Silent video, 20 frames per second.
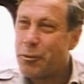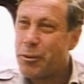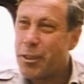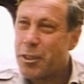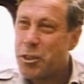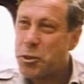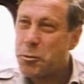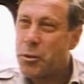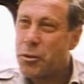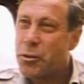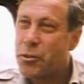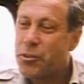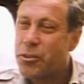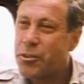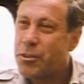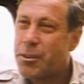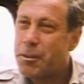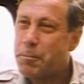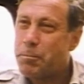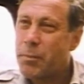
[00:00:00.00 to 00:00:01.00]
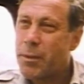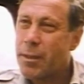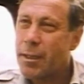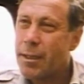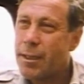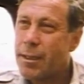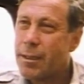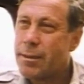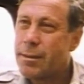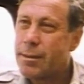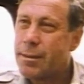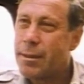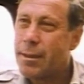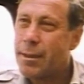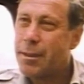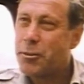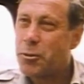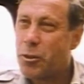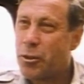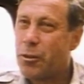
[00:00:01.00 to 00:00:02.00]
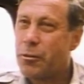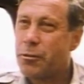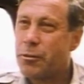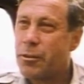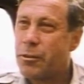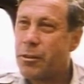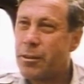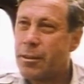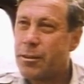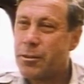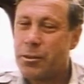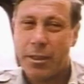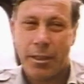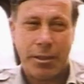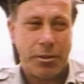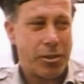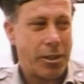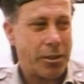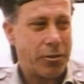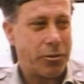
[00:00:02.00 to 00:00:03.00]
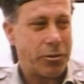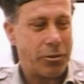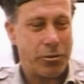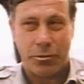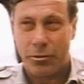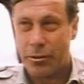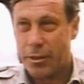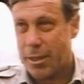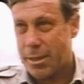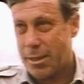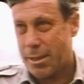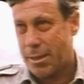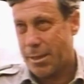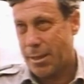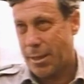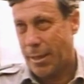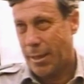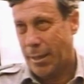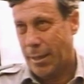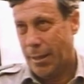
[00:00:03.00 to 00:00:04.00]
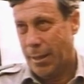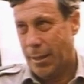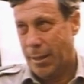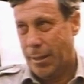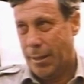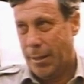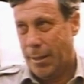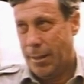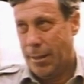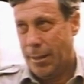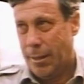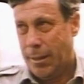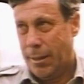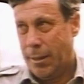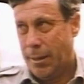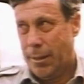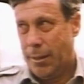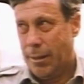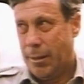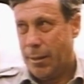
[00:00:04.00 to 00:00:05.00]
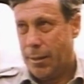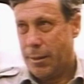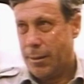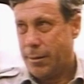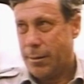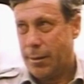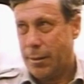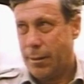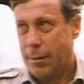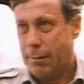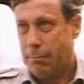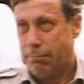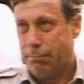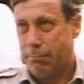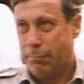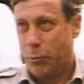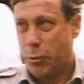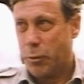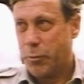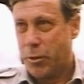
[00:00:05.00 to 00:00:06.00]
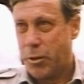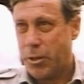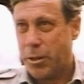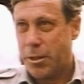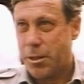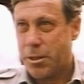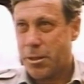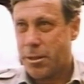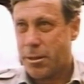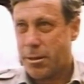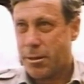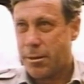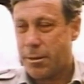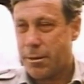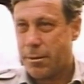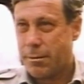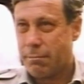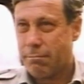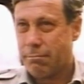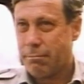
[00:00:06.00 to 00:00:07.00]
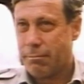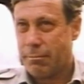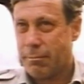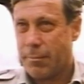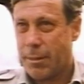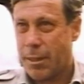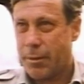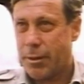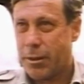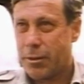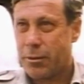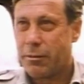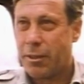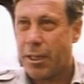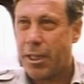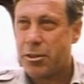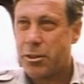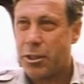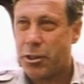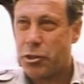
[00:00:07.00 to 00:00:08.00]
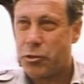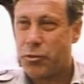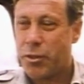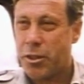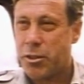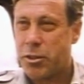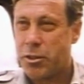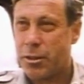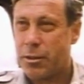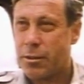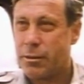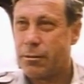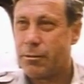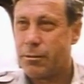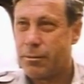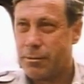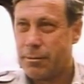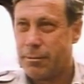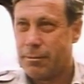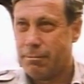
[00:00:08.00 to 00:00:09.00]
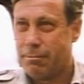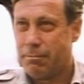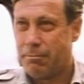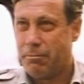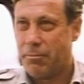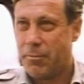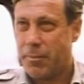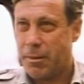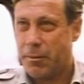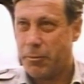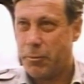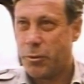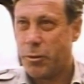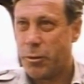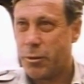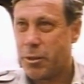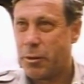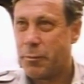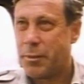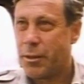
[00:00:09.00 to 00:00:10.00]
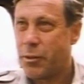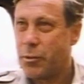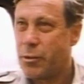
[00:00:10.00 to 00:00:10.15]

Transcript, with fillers: the finest sports and uh, it's not often that you get a chance to do that. And uh, over the years, I've had great satisfaction for what I've been